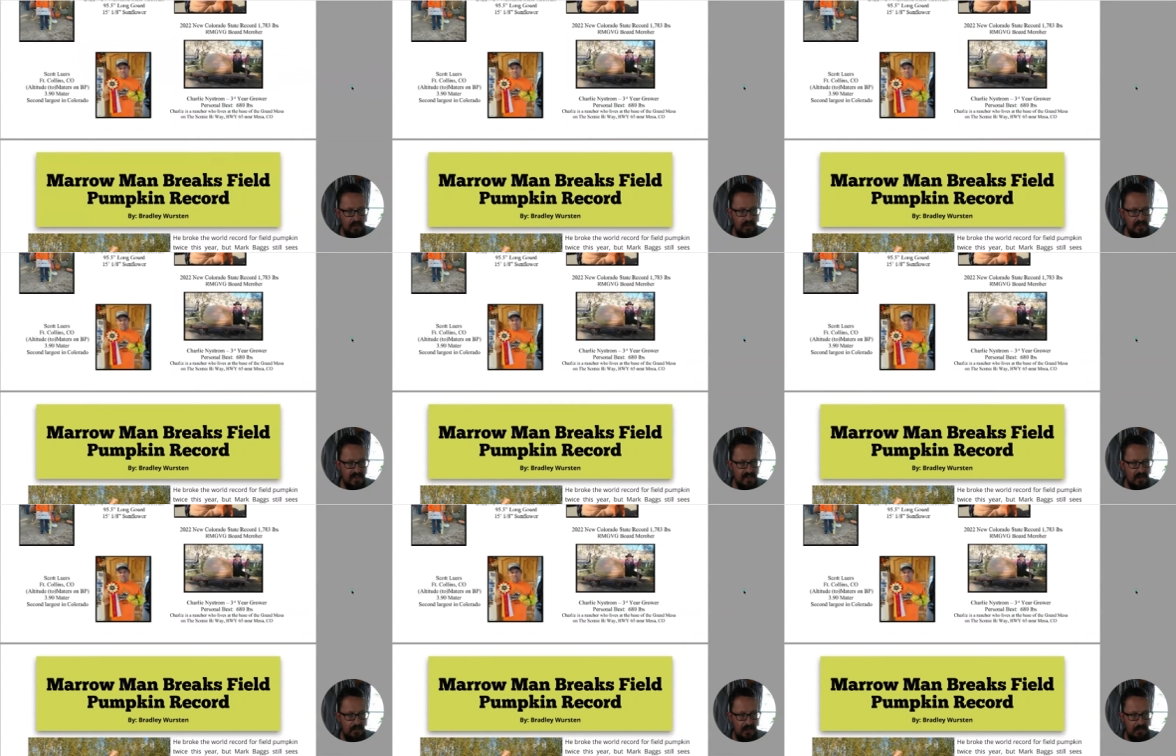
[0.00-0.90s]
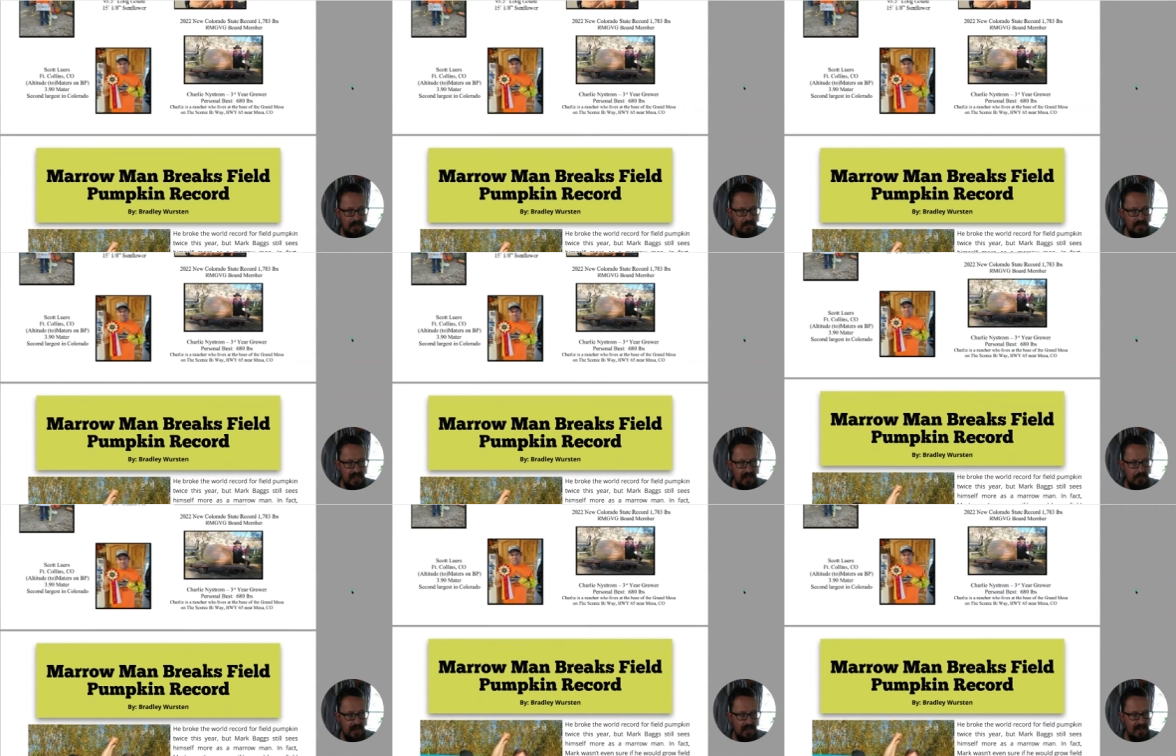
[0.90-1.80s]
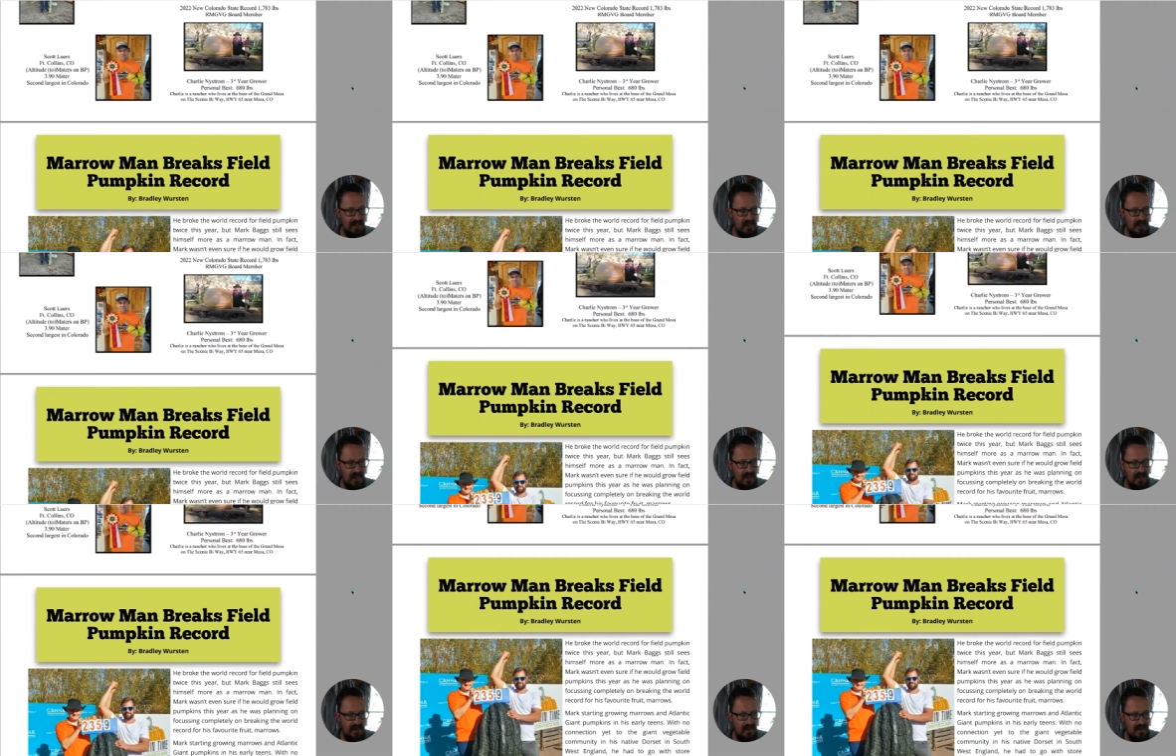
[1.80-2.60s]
Good to see so many people taking part and excited.